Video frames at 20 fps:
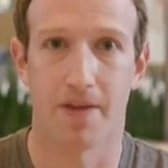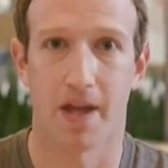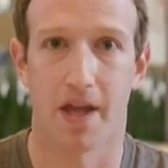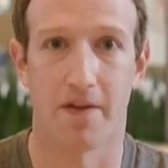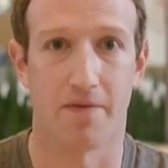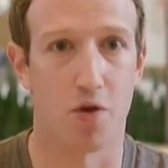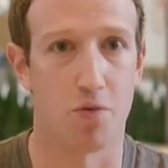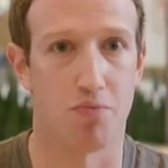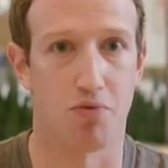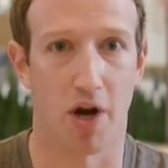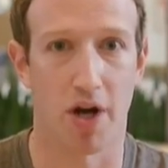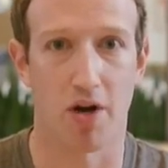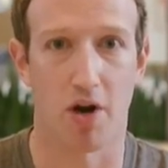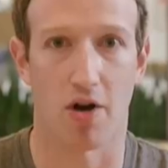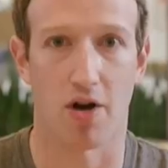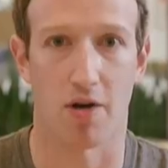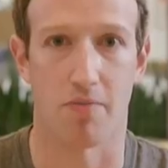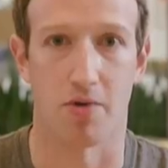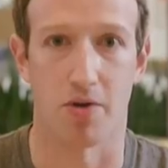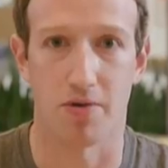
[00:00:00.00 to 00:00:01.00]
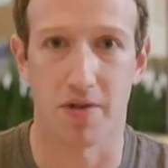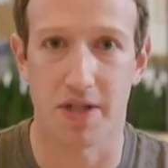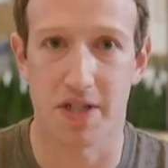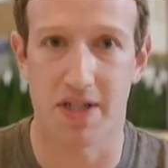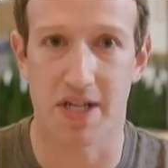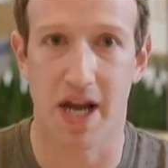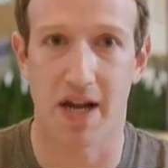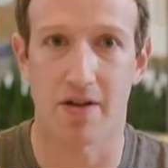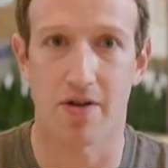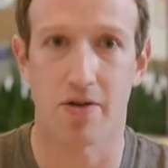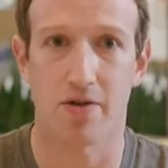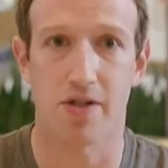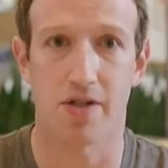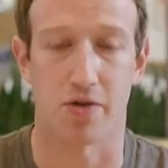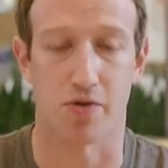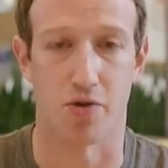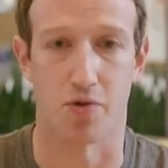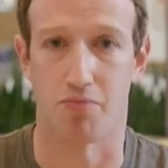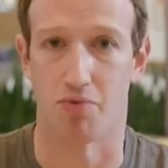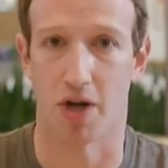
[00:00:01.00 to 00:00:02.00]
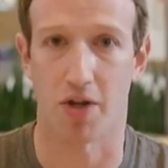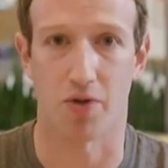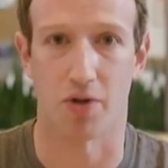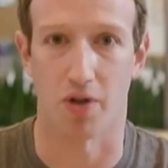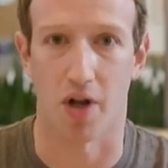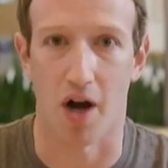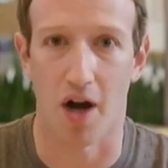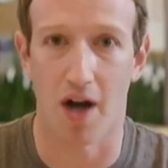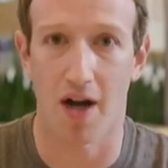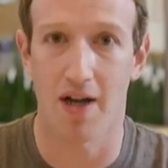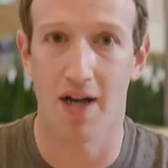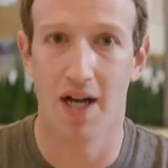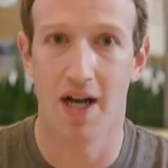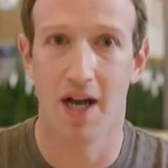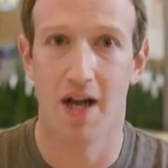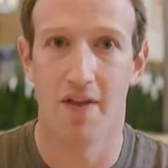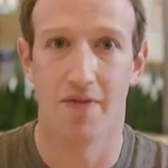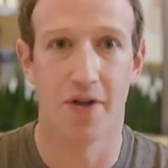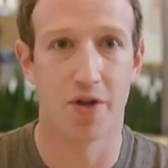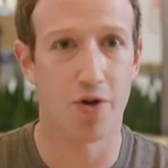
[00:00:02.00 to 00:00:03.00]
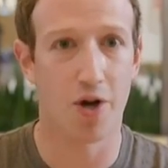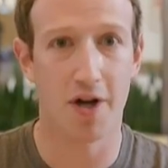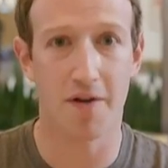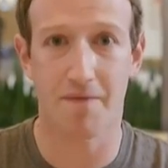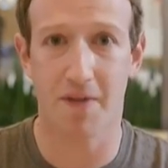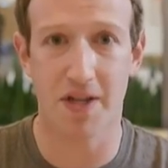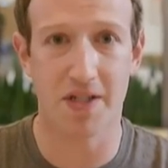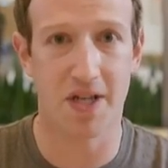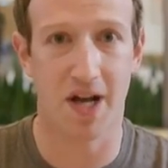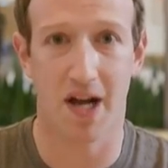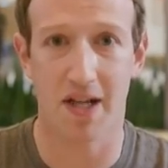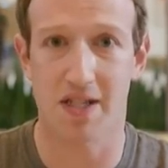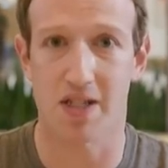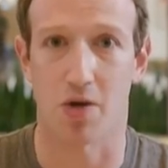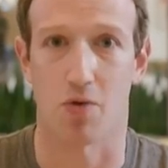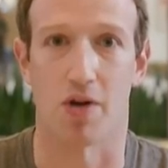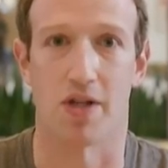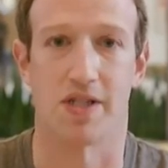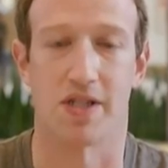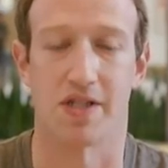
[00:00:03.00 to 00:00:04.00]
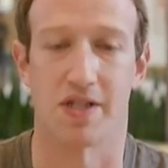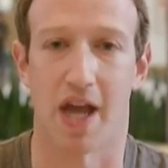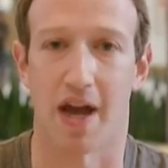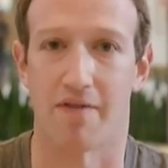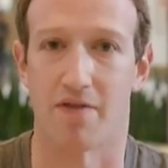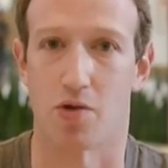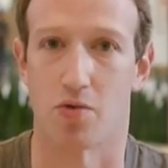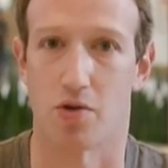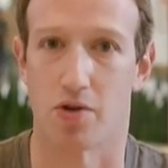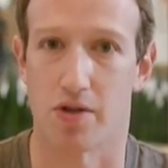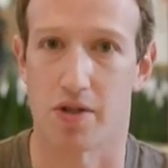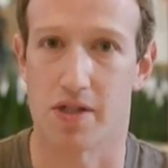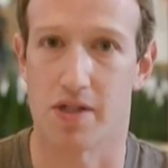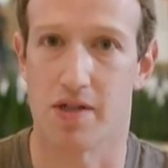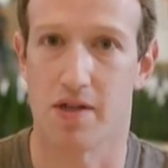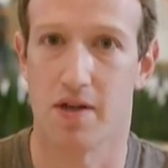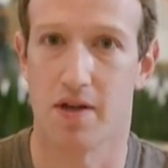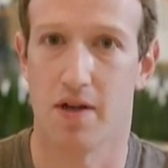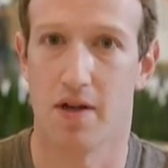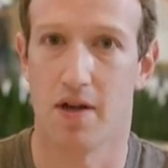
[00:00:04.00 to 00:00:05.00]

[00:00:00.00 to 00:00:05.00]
And if you break our community standards or you break the law, then you're going to face consequences afterwards.